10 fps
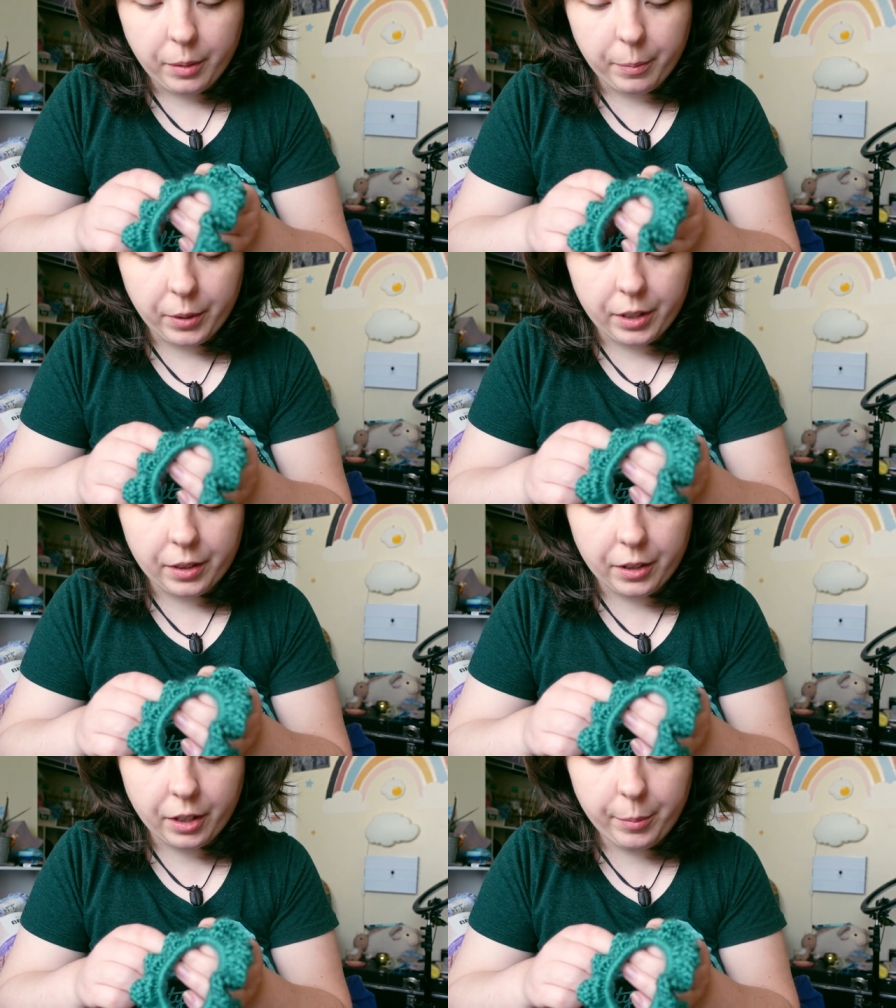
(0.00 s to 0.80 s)
but
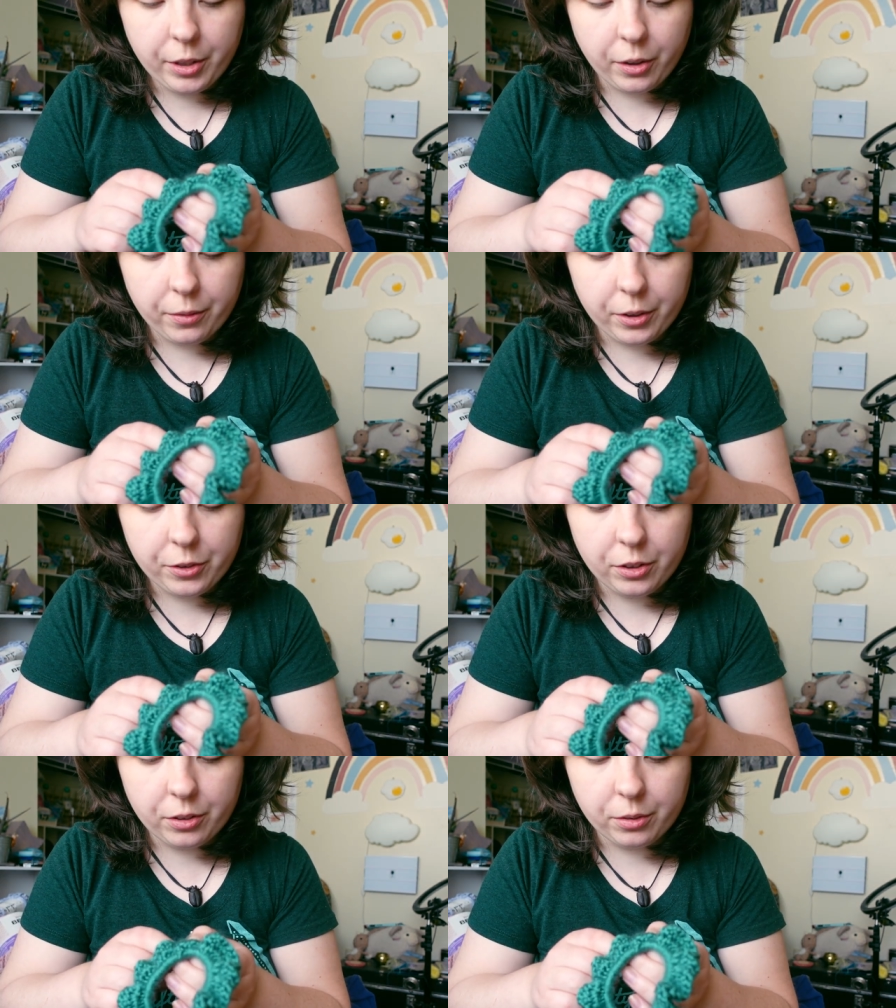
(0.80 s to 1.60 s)
they're coming over
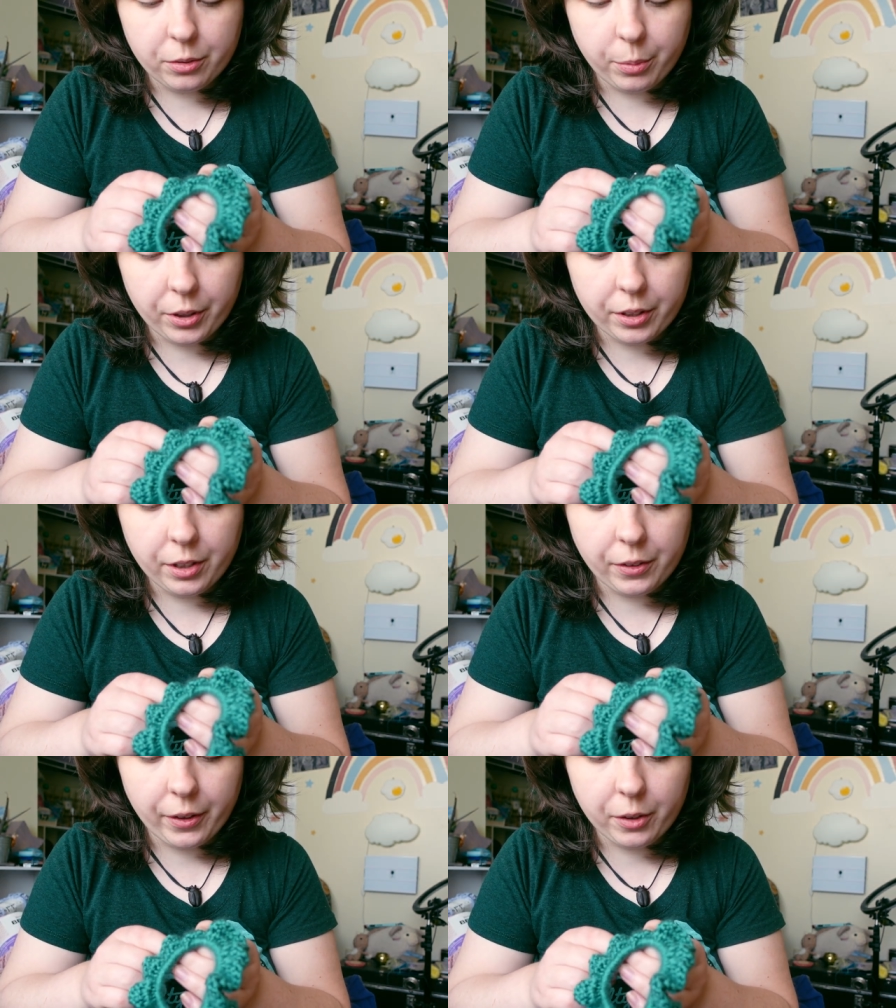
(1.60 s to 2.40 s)
to work on
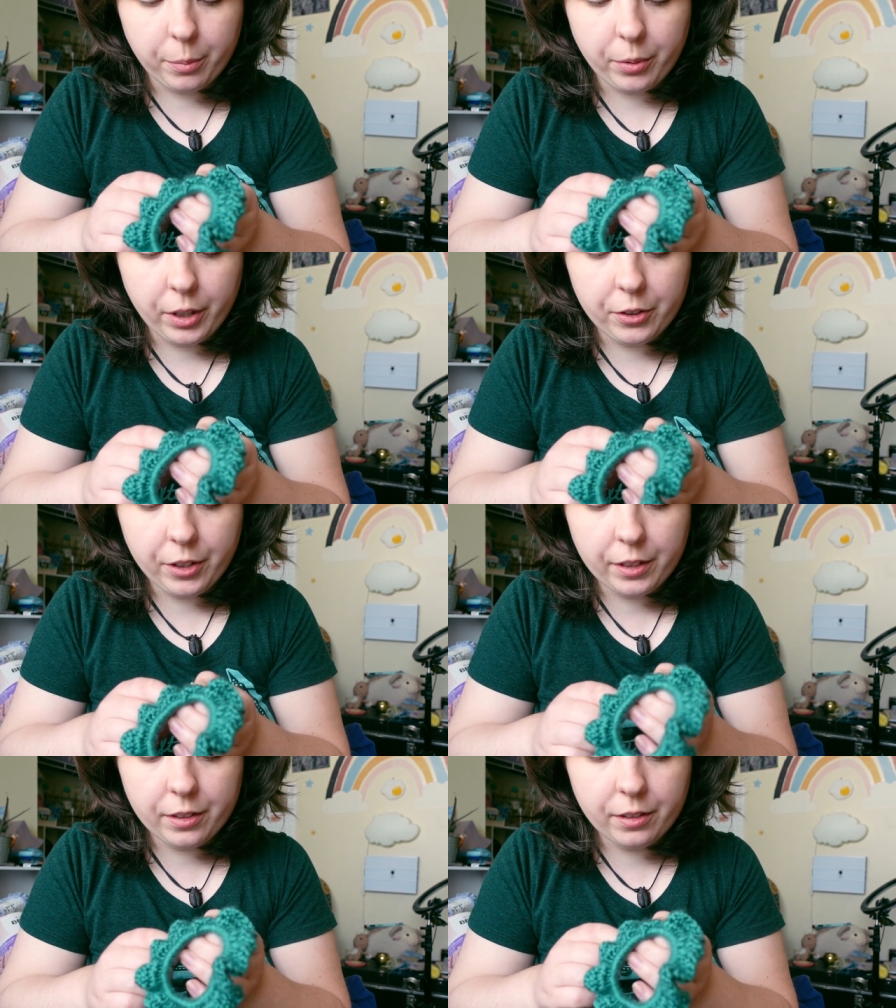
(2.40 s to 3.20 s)
another
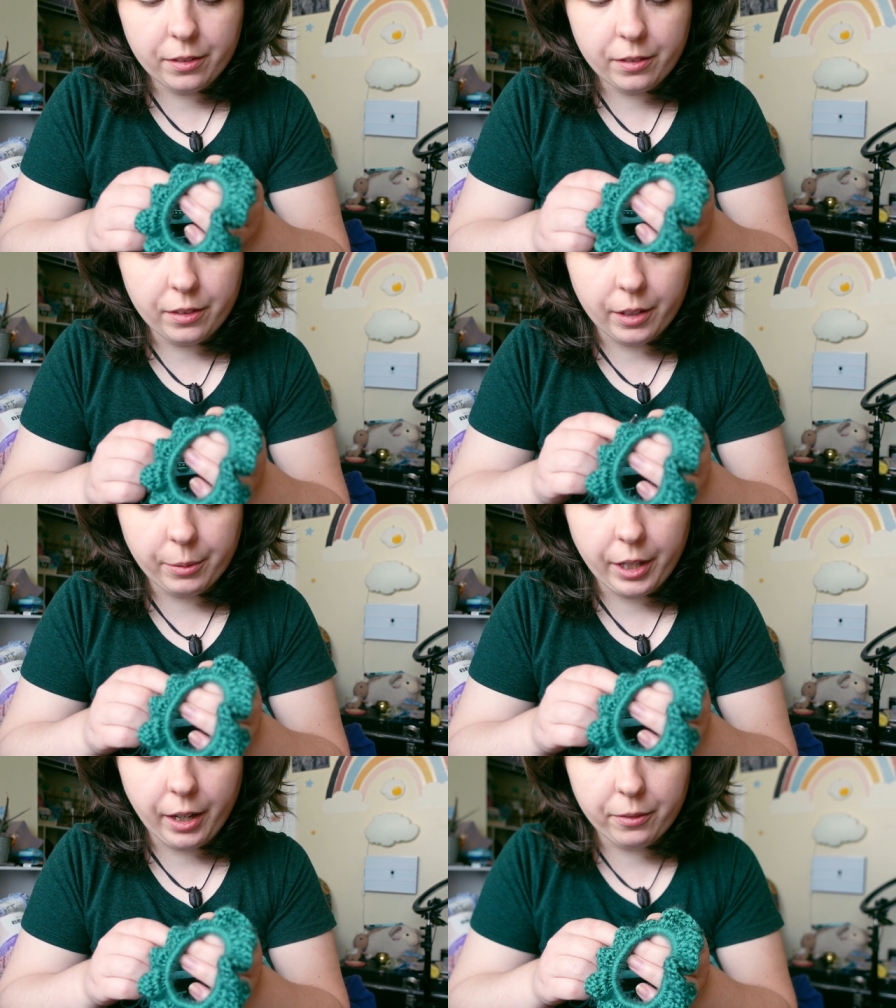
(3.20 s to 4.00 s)
project that
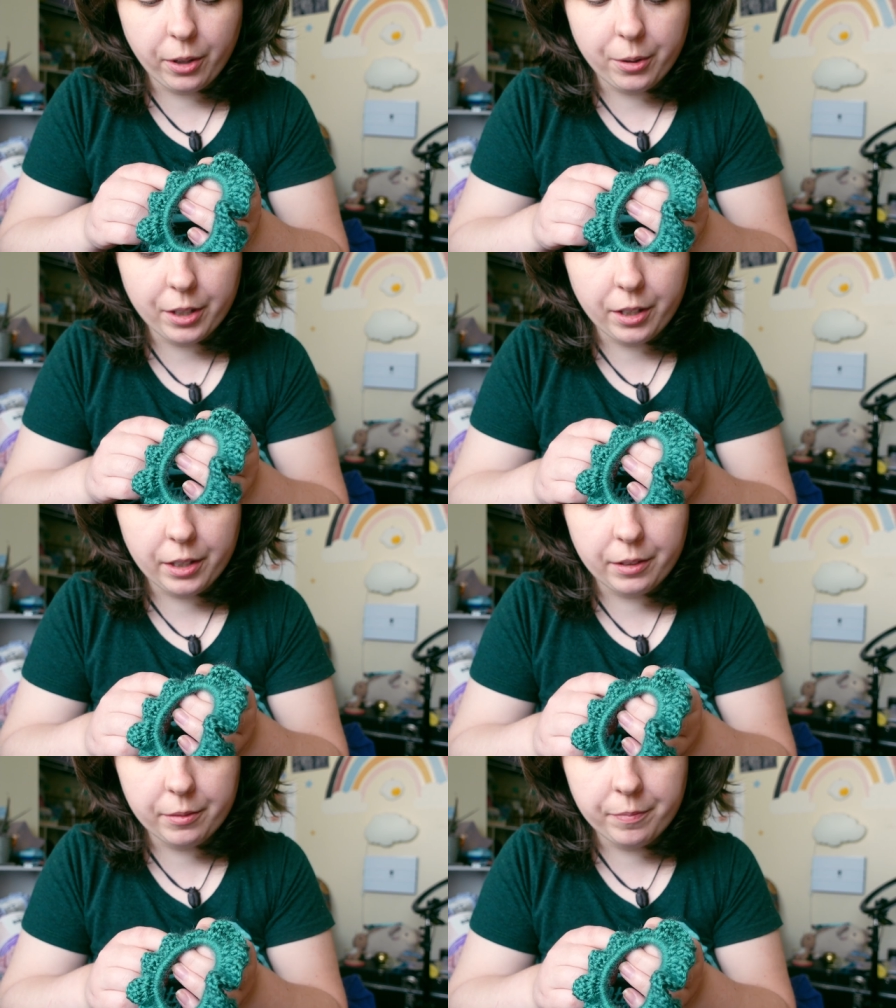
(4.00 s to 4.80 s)
we have going
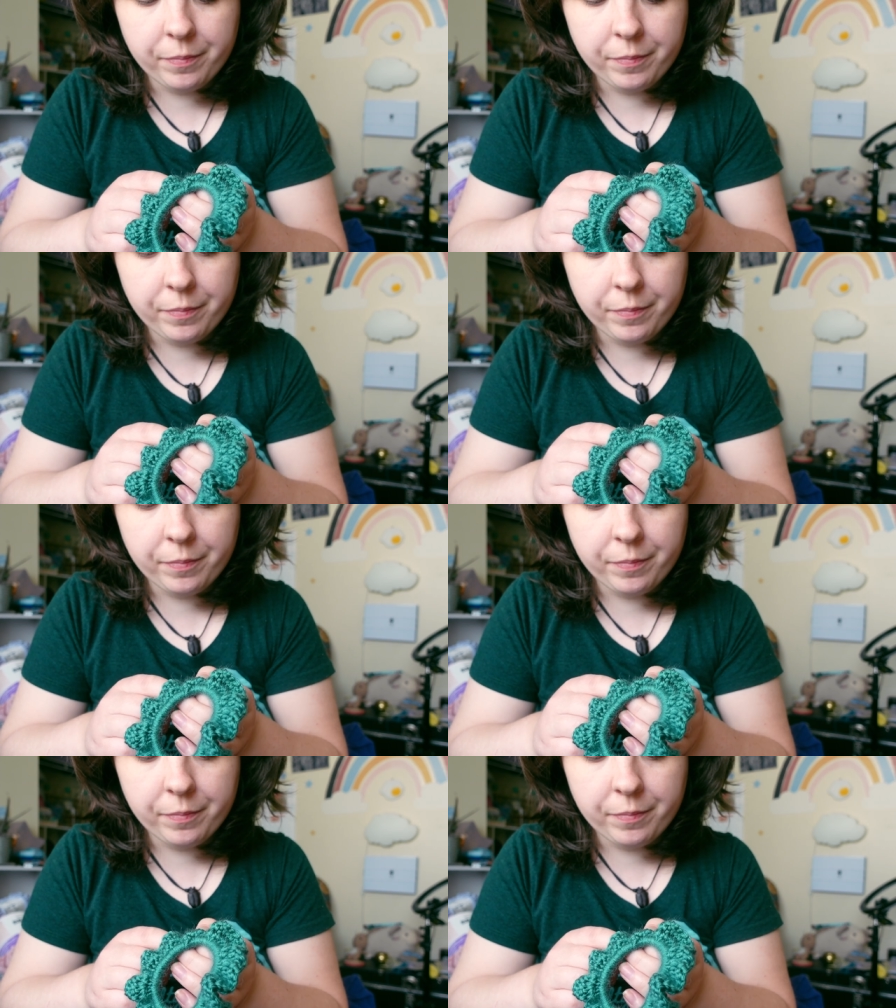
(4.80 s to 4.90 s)
on,